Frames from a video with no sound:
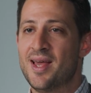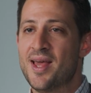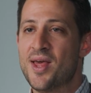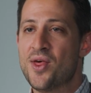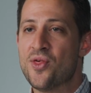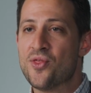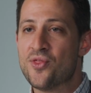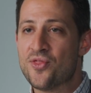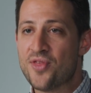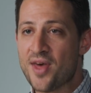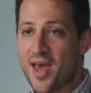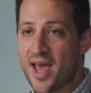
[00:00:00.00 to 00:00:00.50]

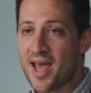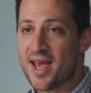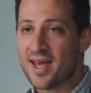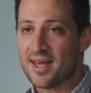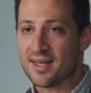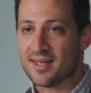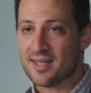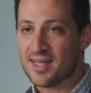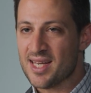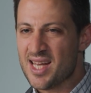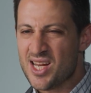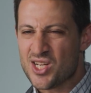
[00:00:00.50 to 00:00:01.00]

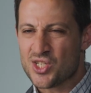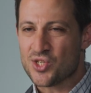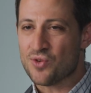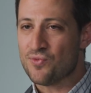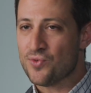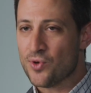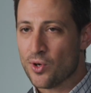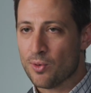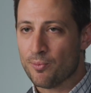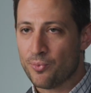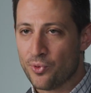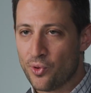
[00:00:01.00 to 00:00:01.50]
They, each of
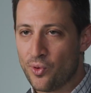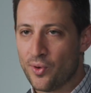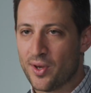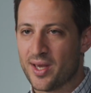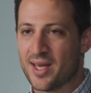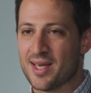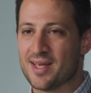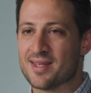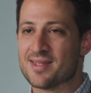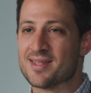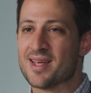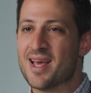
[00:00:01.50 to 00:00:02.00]
your
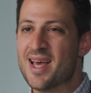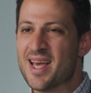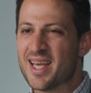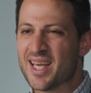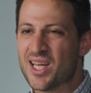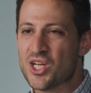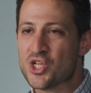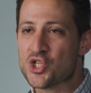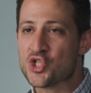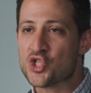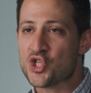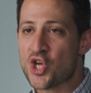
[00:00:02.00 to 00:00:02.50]
employees,
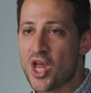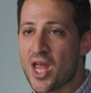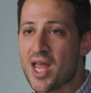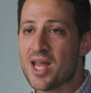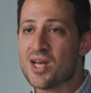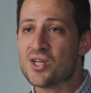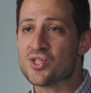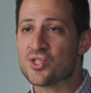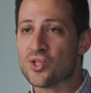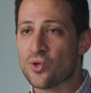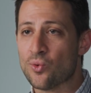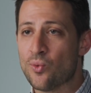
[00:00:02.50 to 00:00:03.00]
can
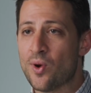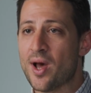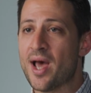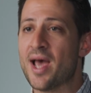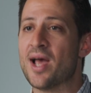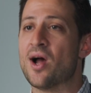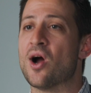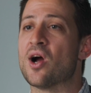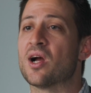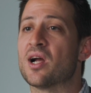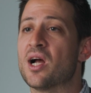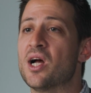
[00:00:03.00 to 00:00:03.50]
change the way
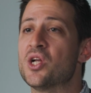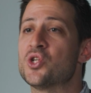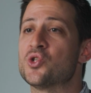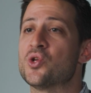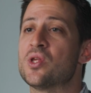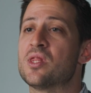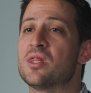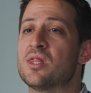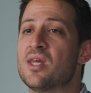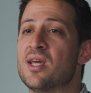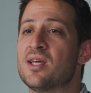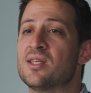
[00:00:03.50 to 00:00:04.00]
our country
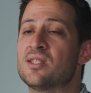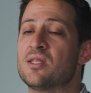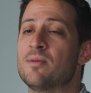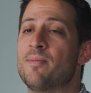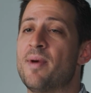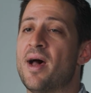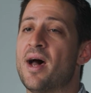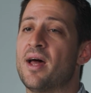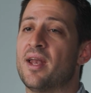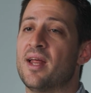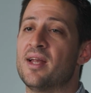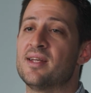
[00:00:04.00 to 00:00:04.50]
thinks
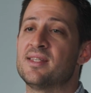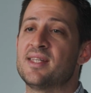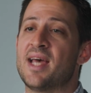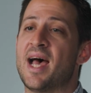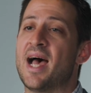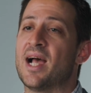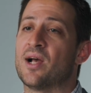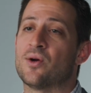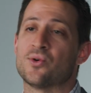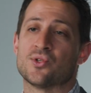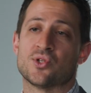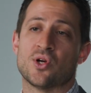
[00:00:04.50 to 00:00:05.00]
about and
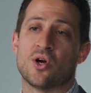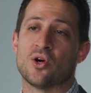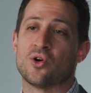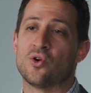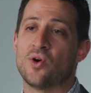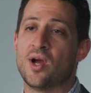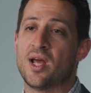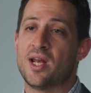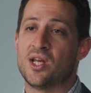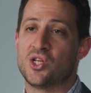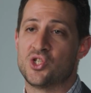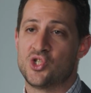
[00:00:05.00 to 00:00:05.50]
tackles our
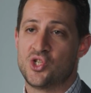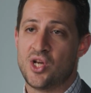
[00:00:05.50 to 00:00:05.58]
greatest